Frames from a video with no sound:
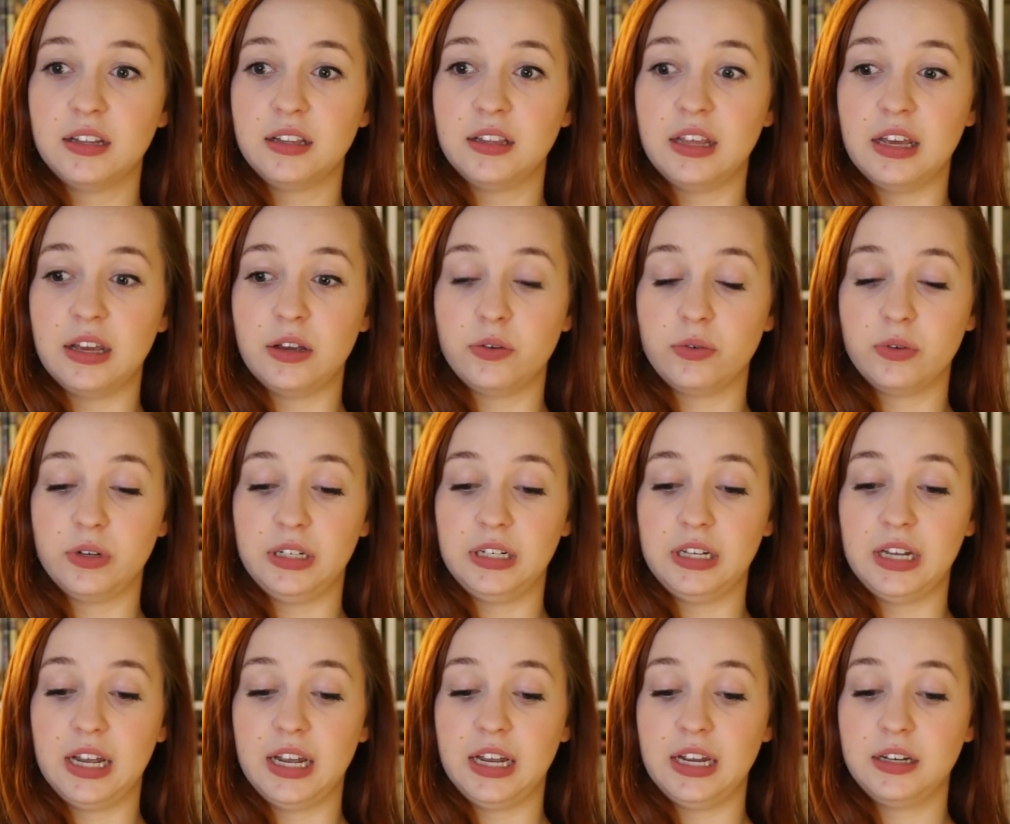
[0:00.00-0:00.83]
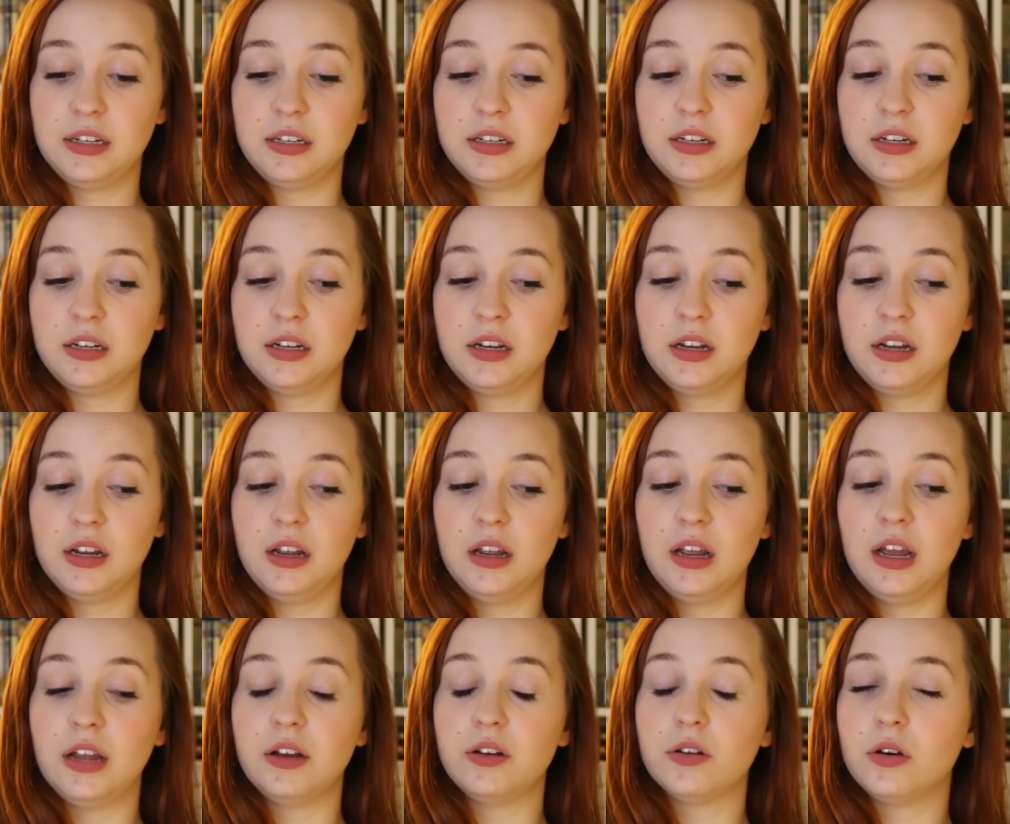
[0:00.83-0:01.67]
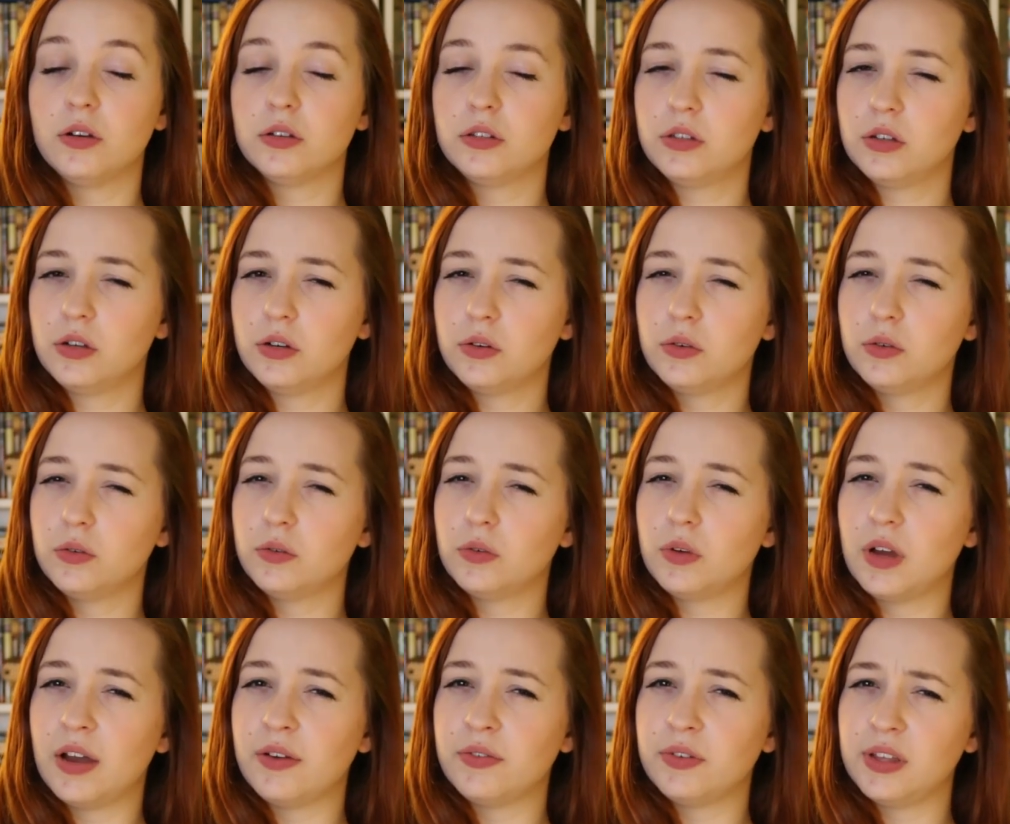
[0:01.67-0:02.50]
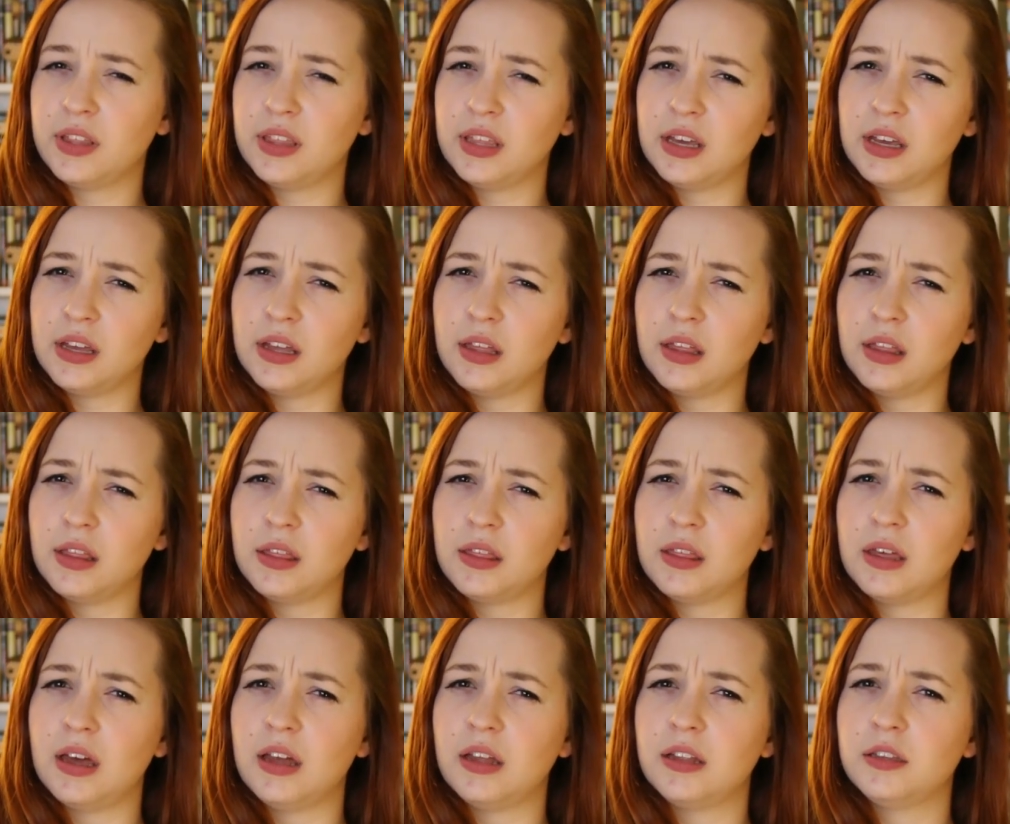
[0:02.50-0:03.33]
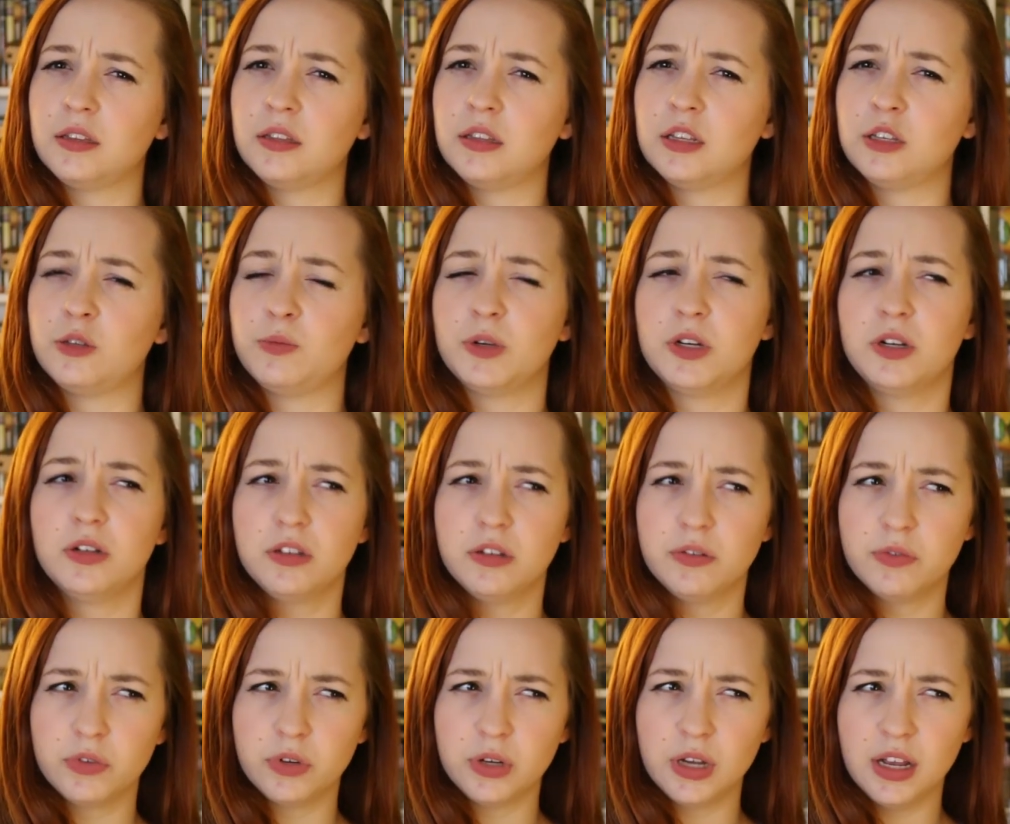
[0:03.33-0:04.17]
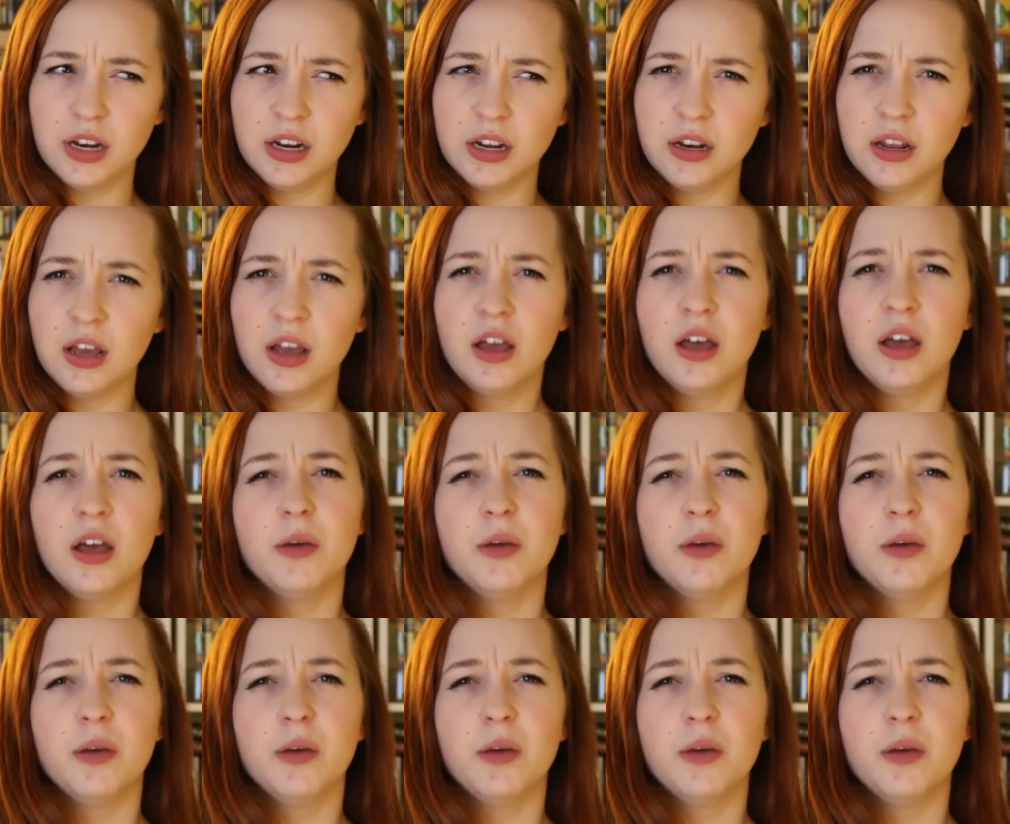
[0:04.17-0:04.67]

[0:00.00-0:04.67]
they create, and also everything that the spirits have created.